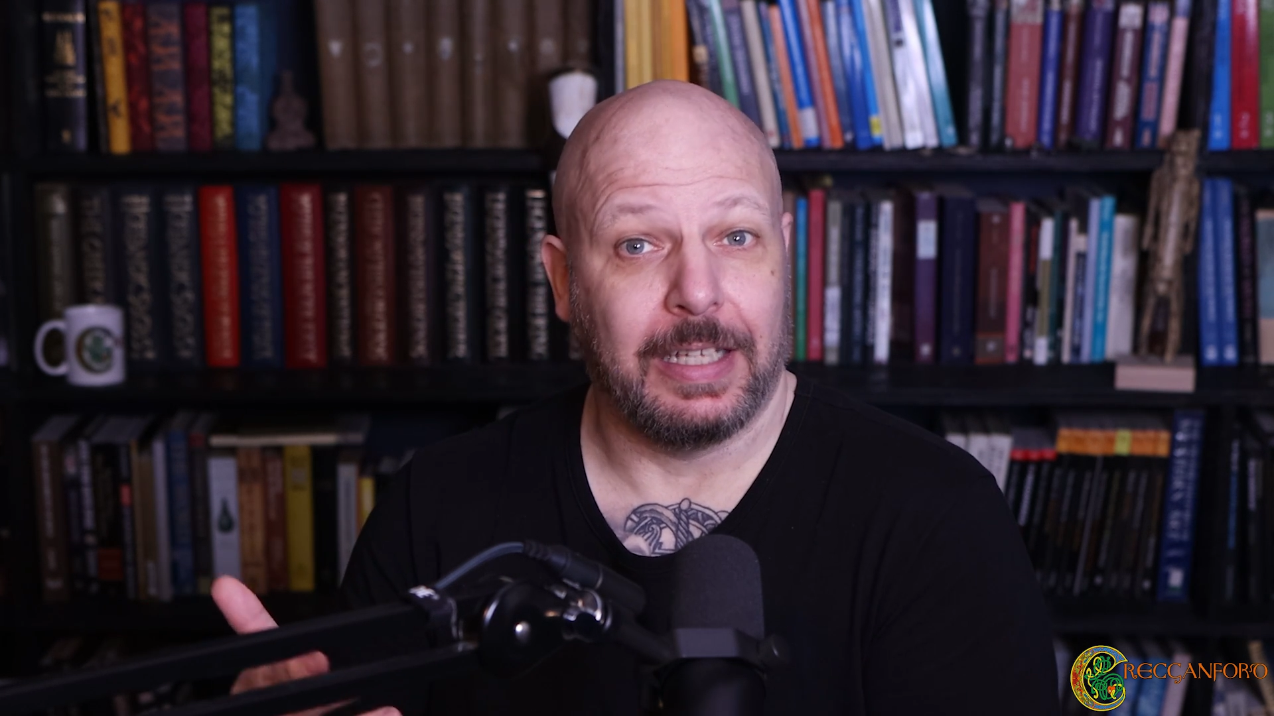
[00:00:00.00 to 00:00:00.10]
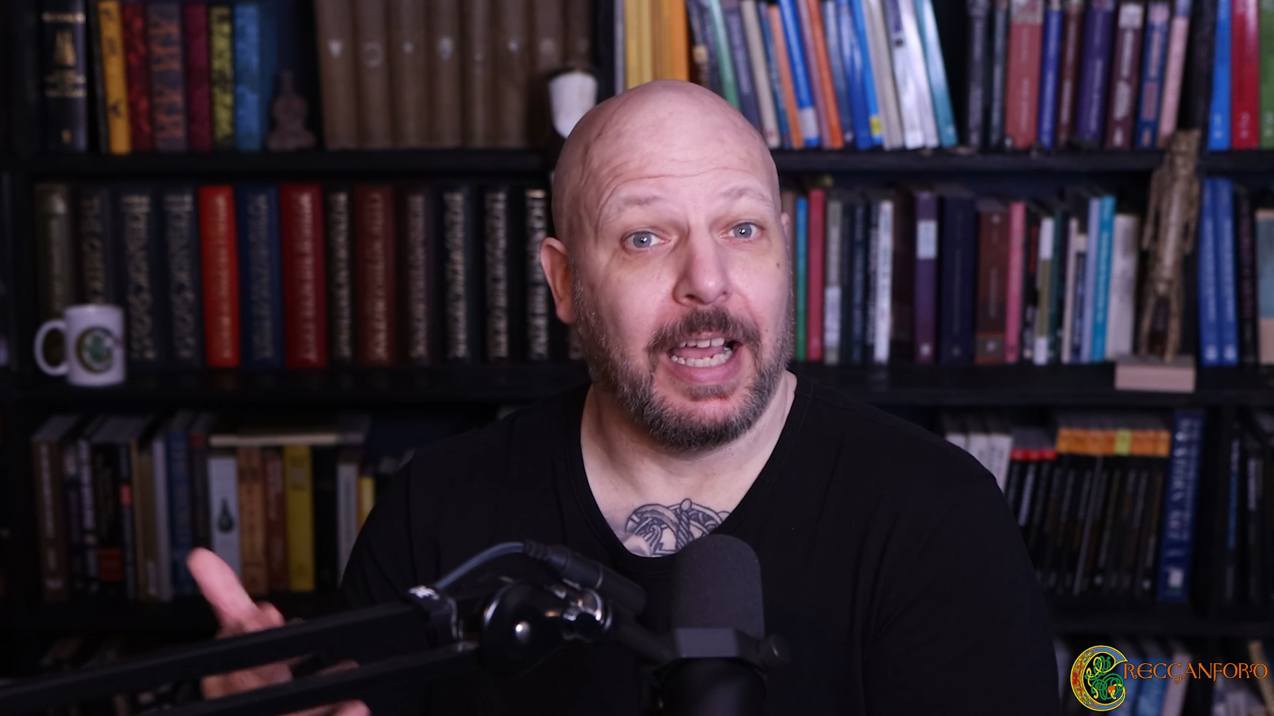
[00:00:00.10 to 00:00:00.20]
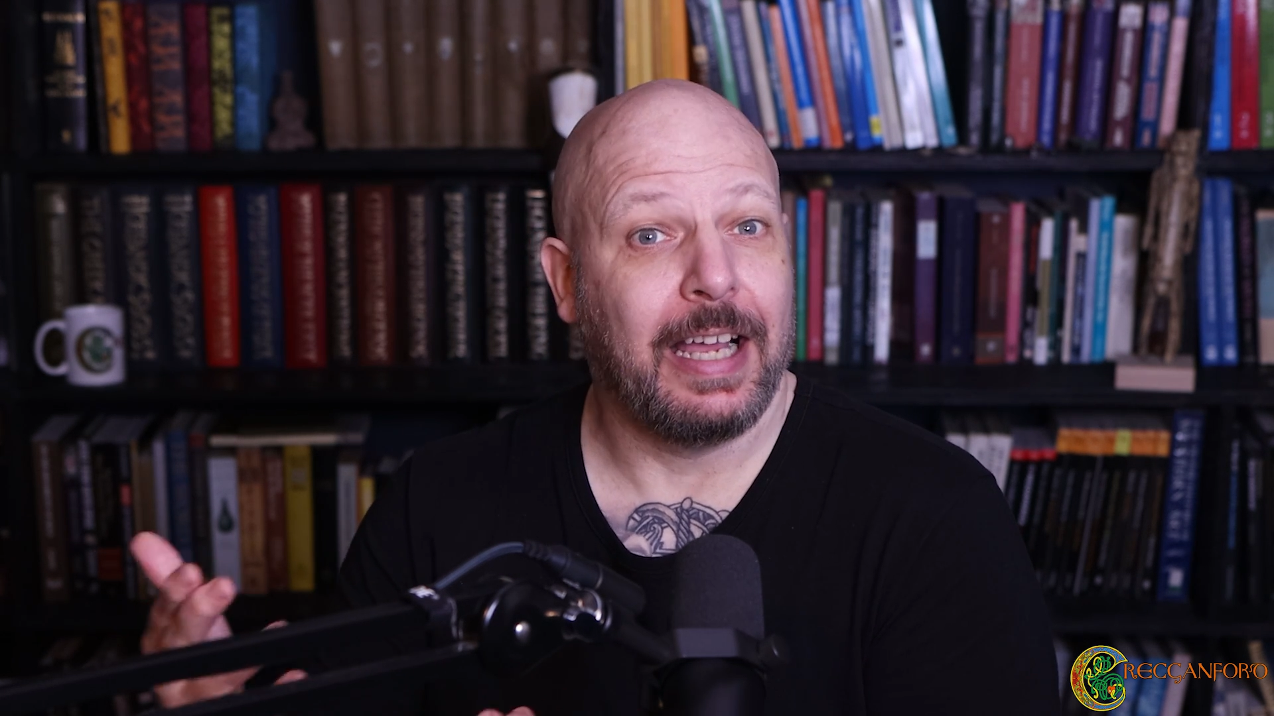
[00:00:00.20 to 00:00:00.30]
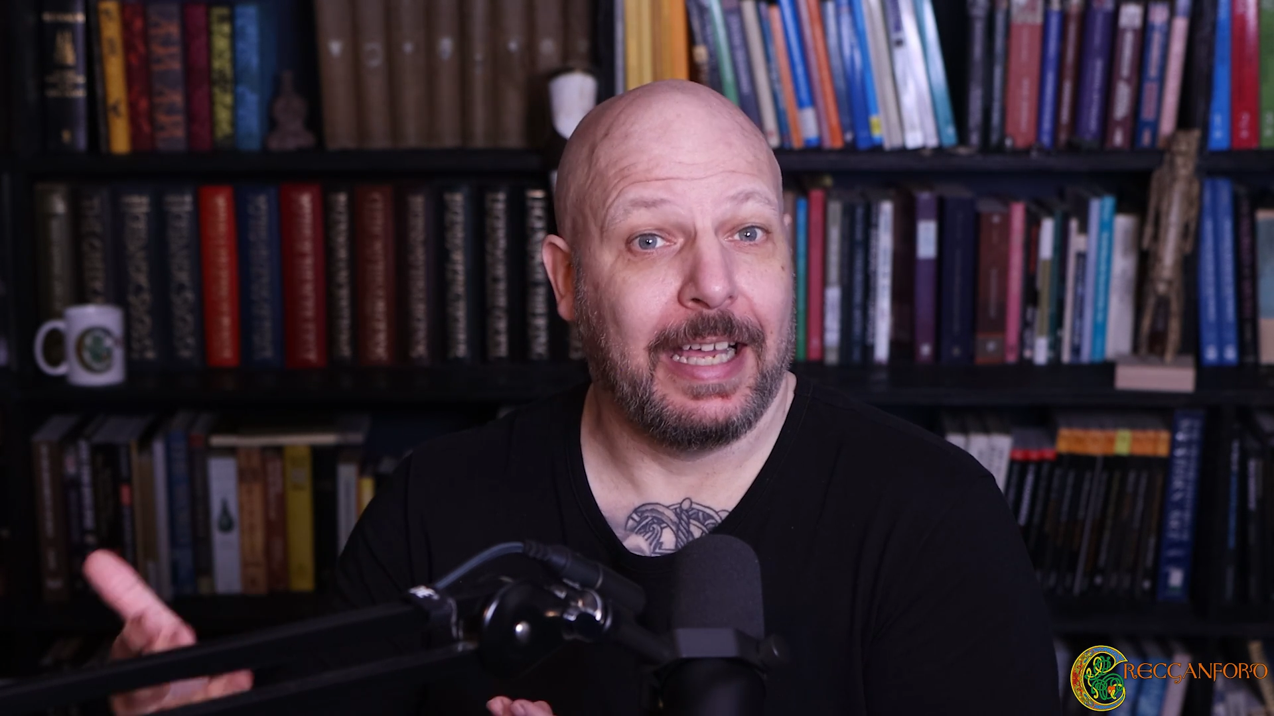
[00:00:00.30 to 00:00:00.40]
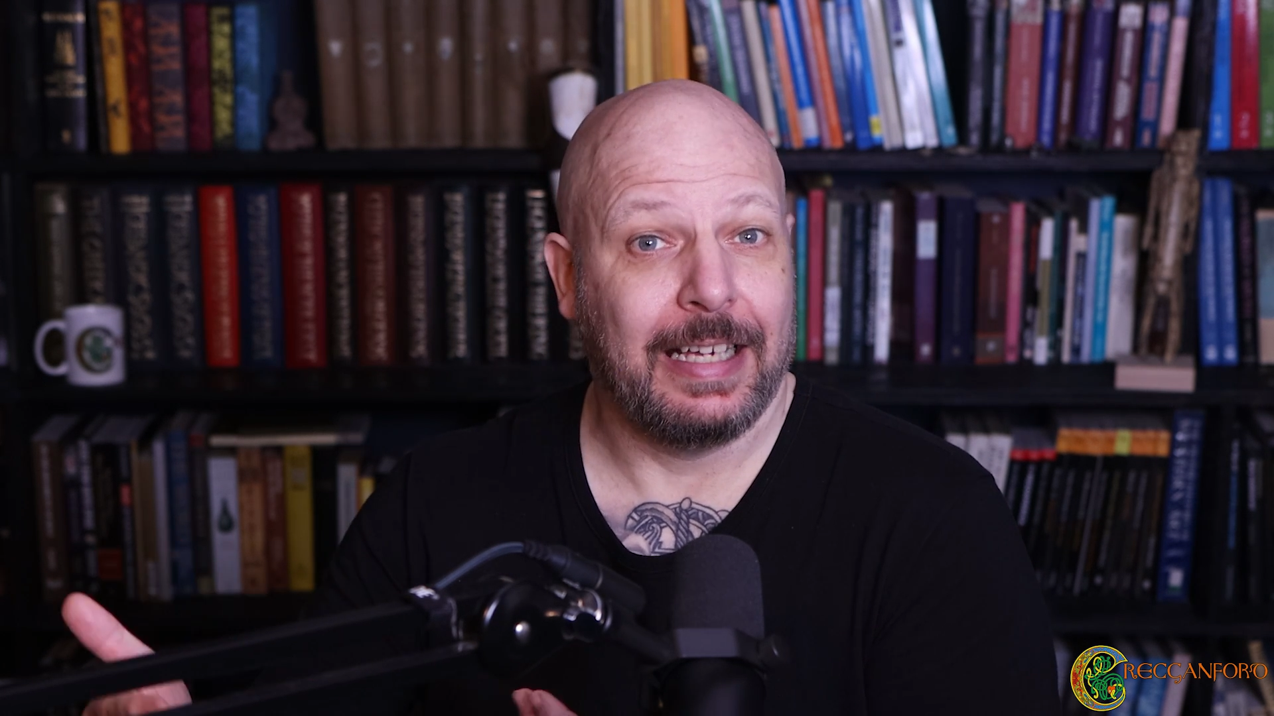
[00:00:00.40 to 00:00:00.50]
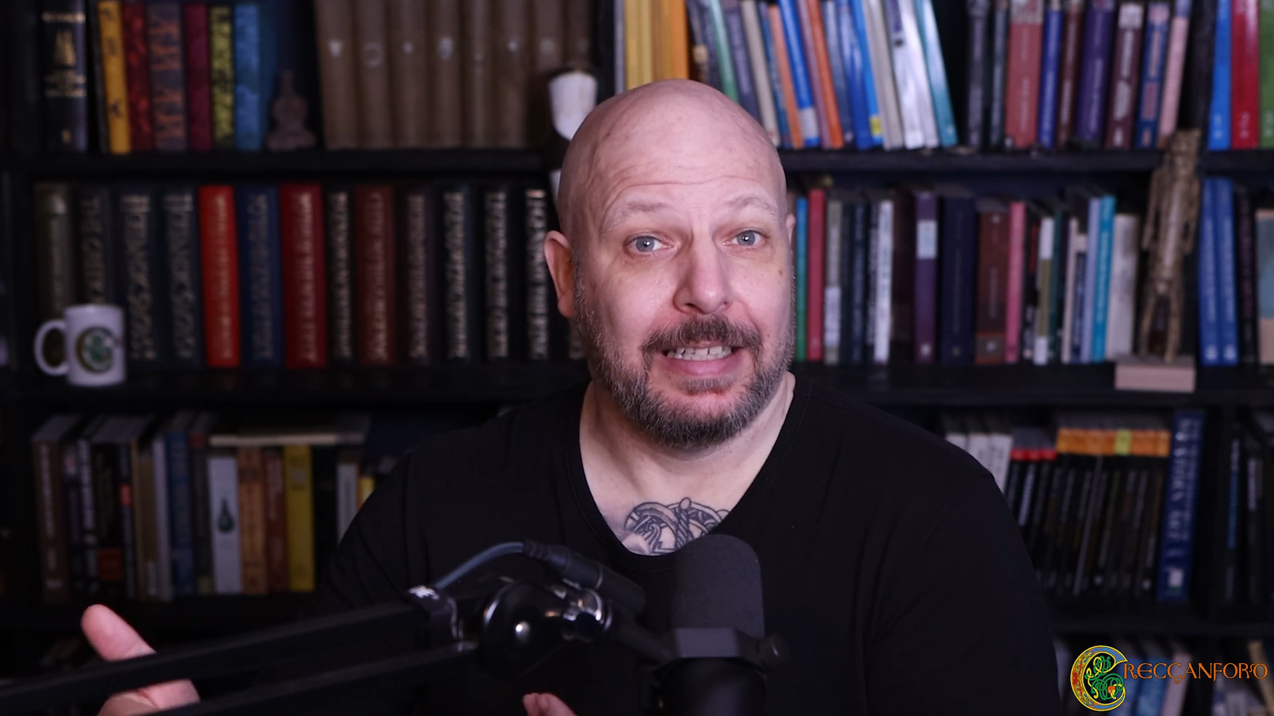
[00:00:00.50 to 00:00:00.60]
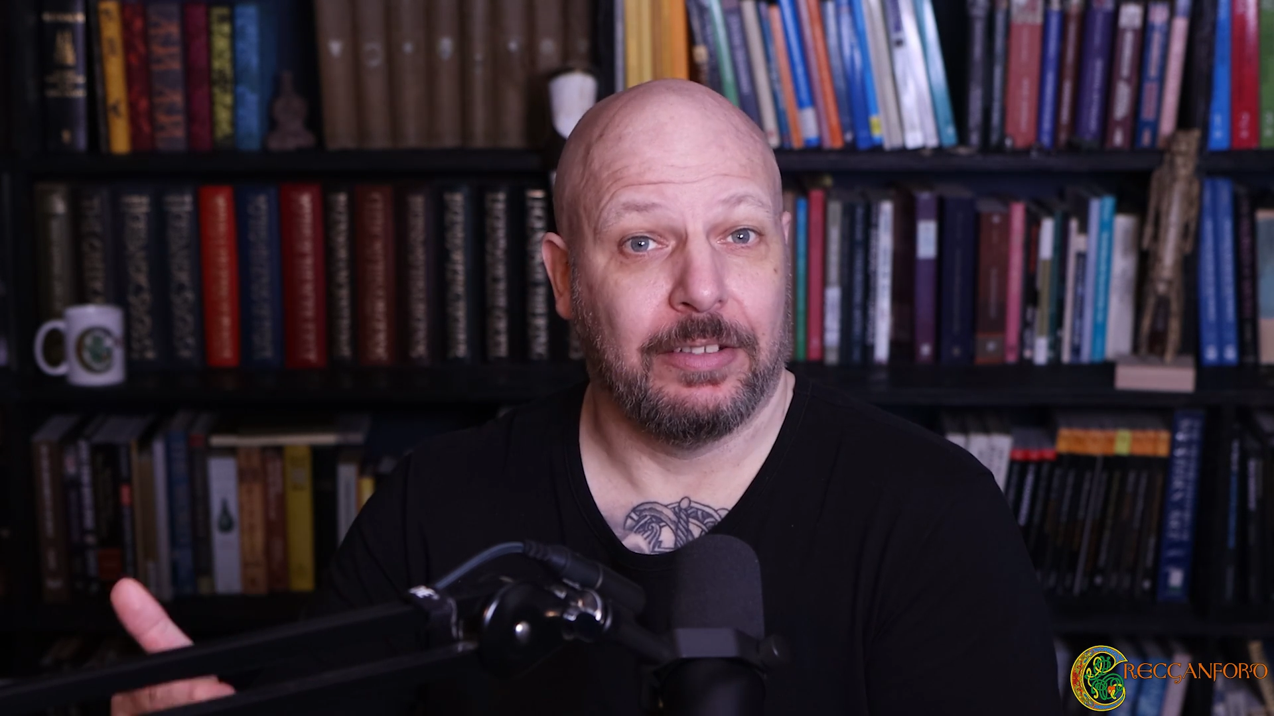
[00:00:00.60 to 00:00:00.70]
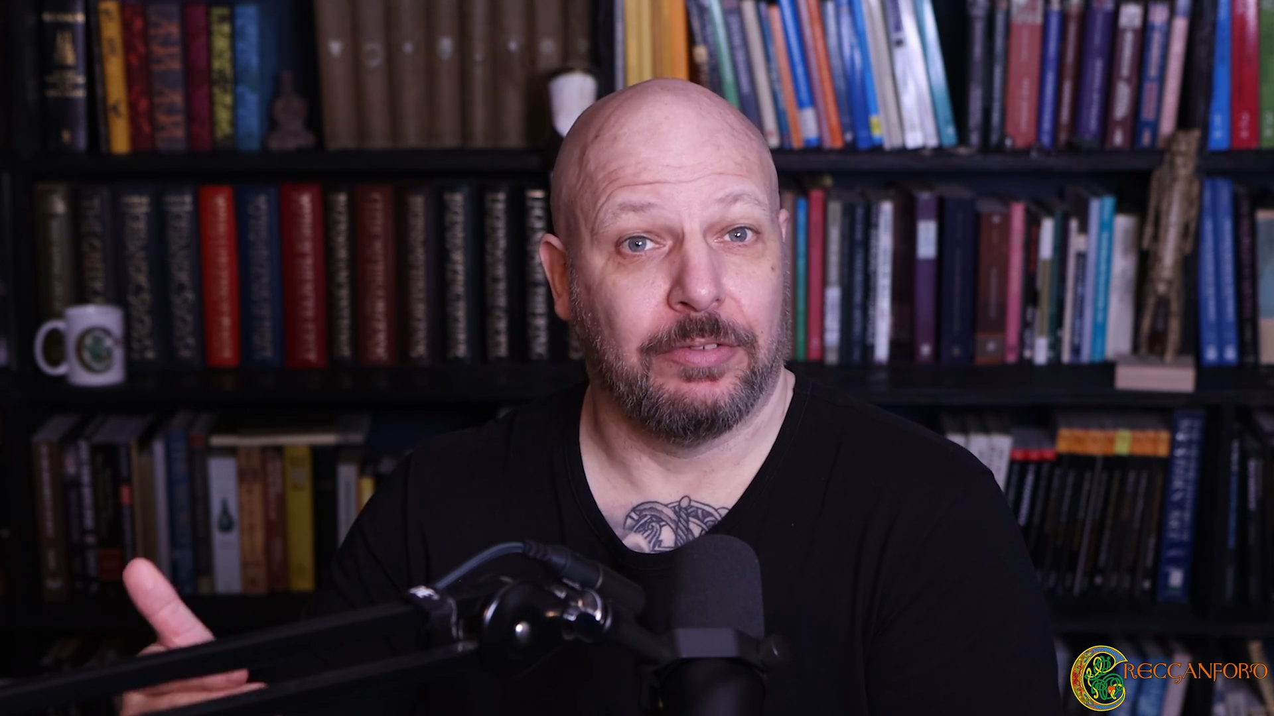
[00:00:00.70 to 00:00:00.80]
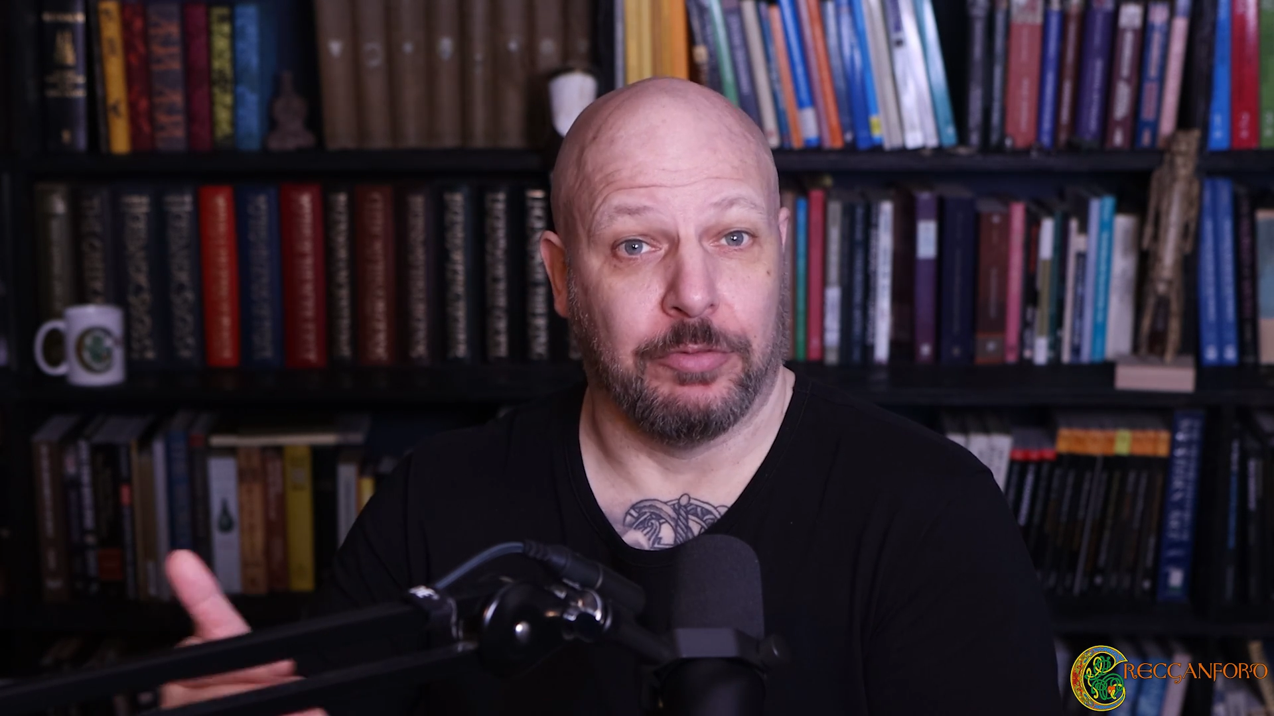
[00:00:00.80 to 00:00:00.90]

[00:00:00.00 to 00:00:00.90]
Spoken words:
Gaia